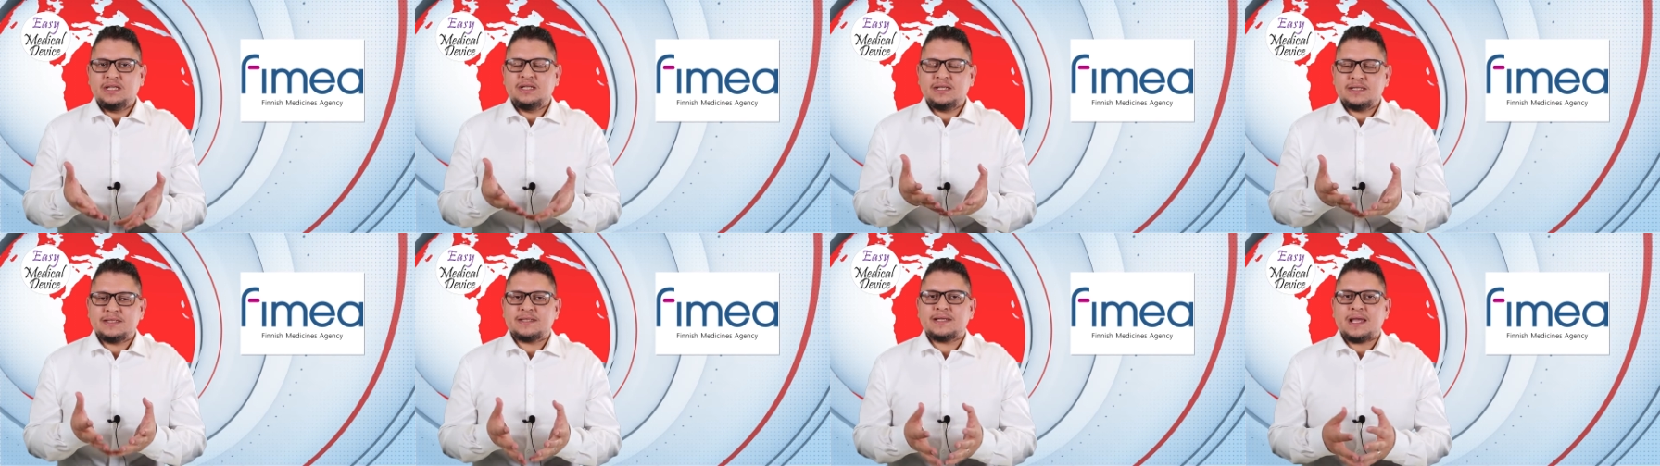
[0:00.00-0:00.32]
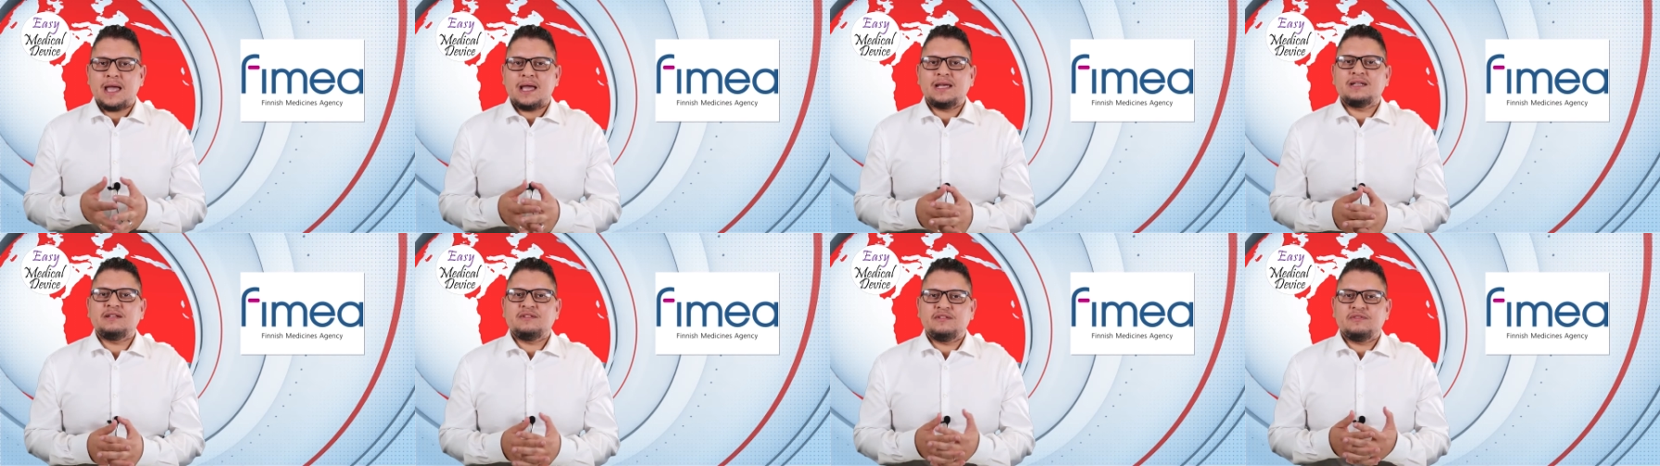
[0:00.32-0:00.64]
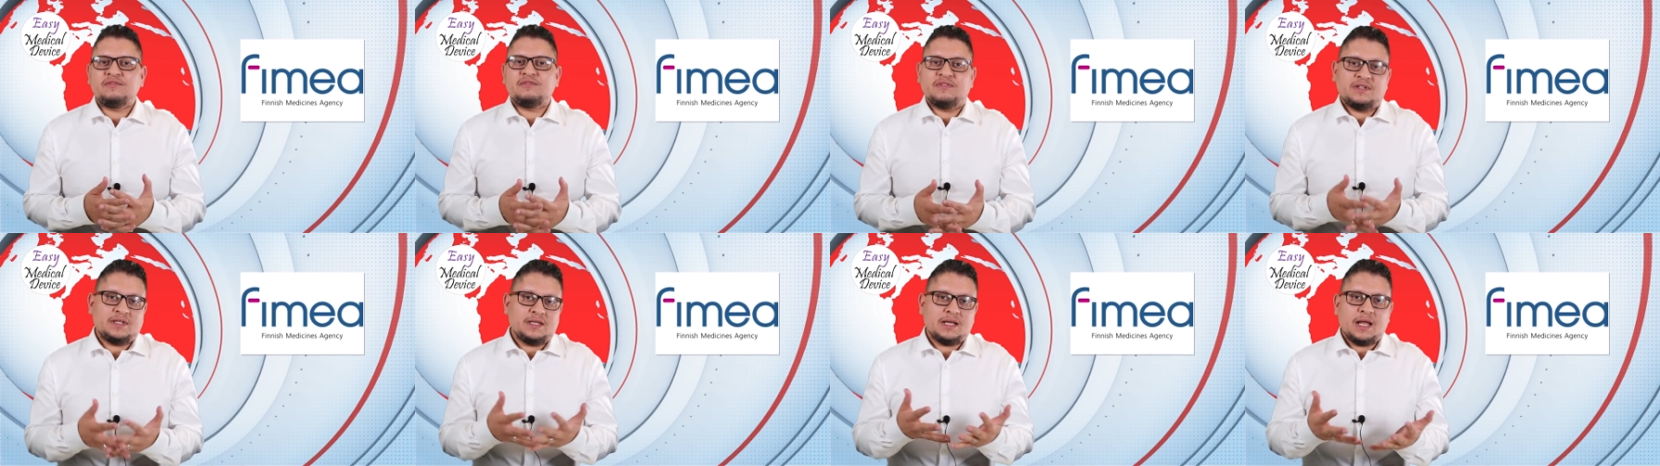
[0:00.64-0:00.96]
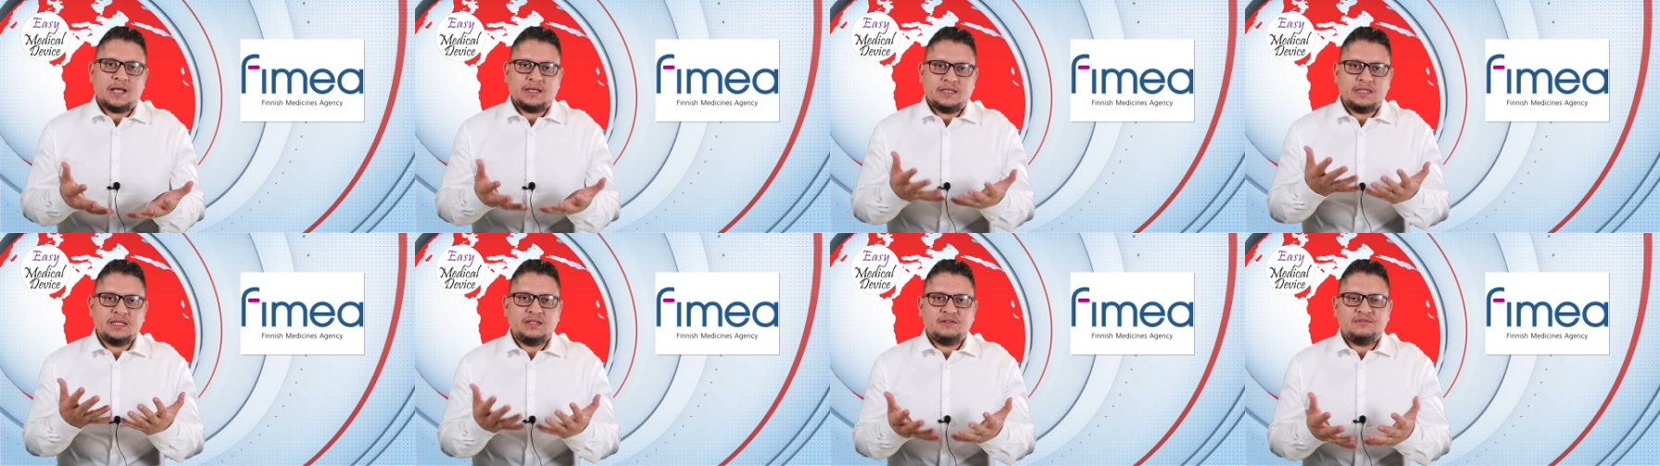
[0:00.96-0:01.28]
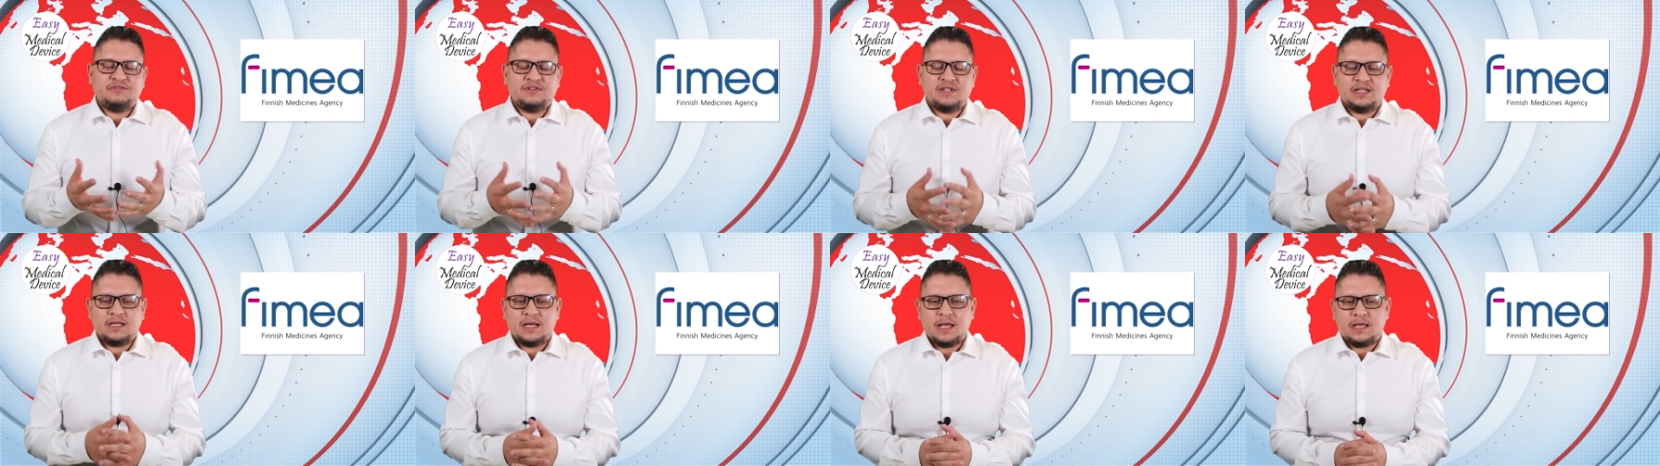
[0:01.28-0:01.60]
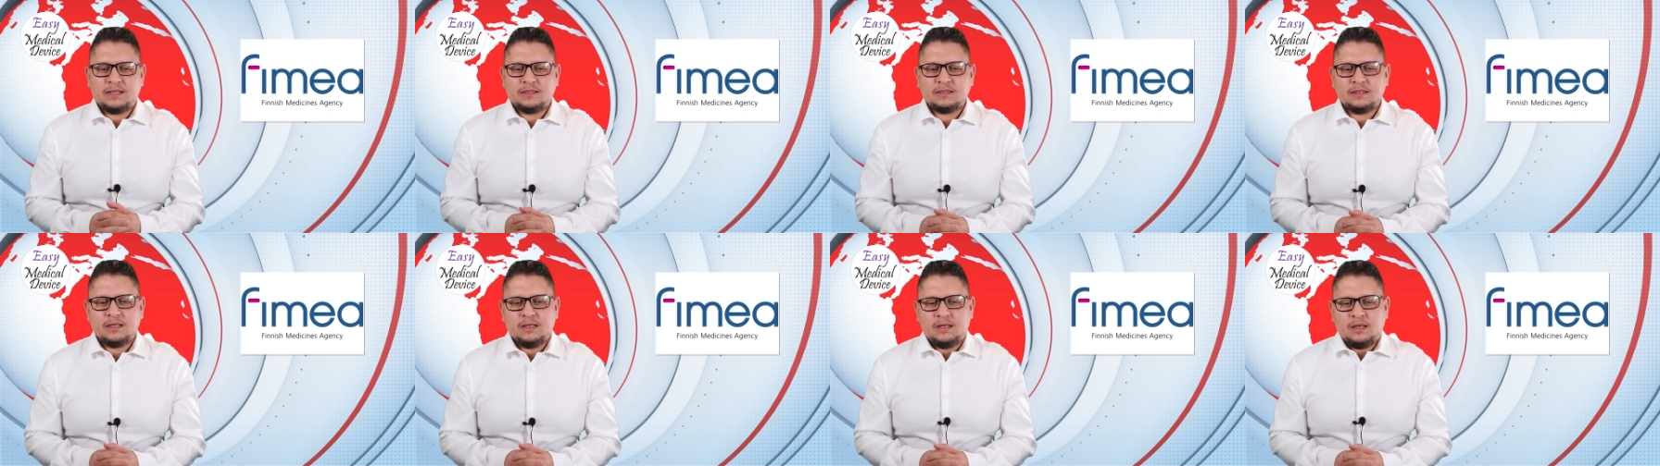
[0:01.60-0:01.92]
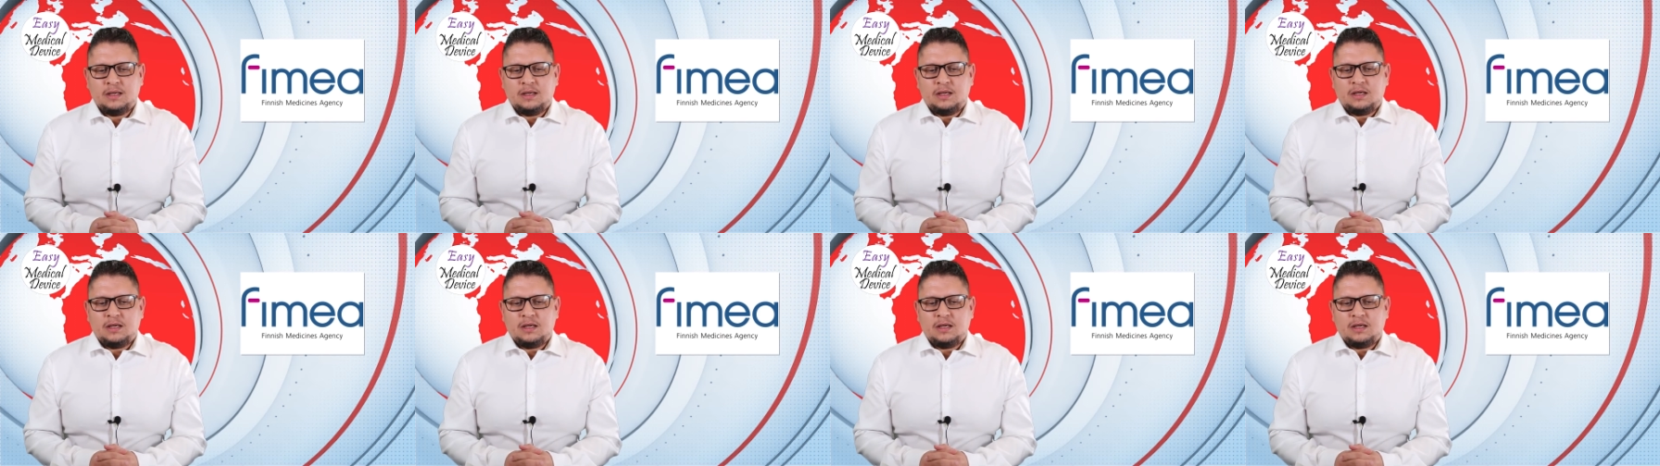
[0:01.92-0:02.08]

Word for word: inside Finland, in Finland,